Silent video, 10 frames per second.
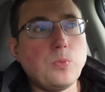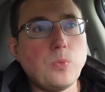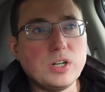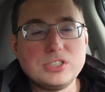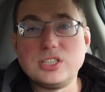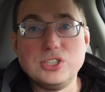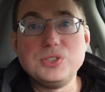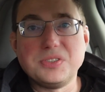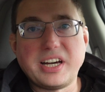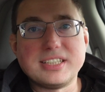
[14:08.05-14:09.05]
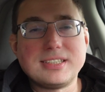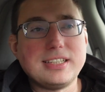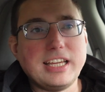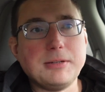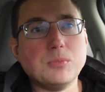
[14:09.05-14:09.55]
want to do
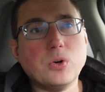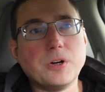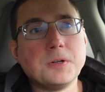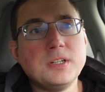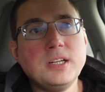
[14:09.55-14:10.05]
that anymore.